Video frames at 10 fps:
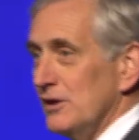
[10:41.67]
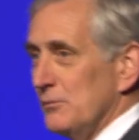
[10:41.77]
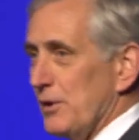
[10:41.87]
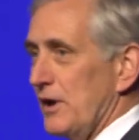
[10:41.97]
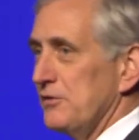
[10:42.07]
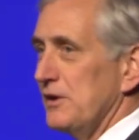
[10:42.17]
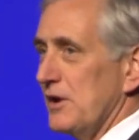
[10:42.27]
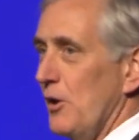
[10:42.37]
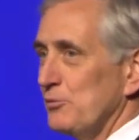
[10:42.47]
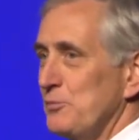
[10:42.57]
but I think
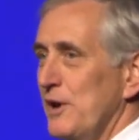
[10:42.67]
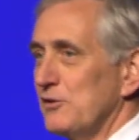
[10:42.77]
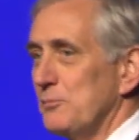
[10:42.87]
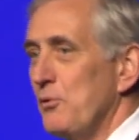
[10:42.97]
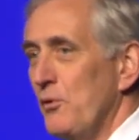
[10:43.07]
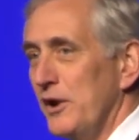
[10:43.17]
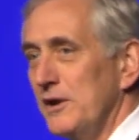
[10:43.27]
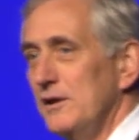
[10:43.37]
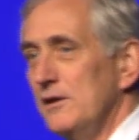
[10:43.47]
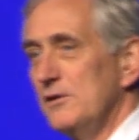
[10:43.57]
helps make the point
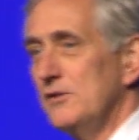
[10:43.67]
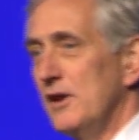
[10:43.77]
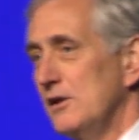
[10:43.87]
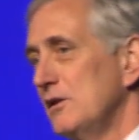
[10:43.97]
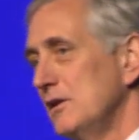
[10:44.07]
that